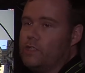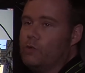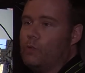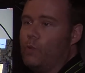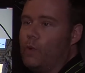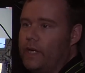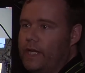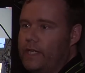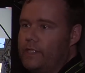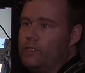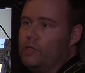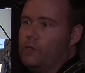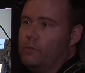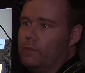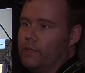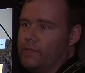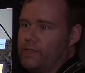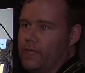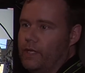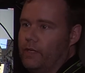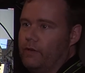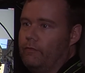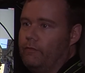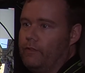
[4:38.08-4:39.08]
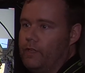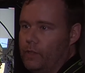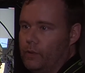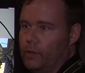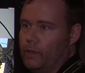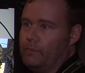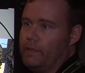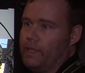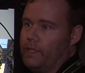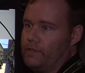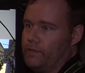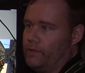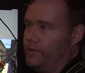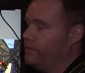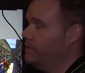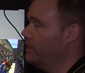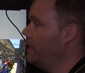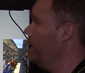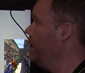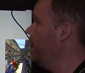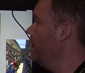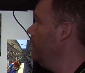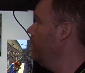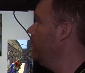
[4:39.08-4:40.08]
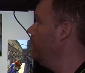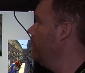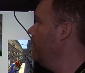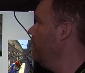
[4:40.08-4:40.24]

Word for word: twenty-two percent fewer pixels right now.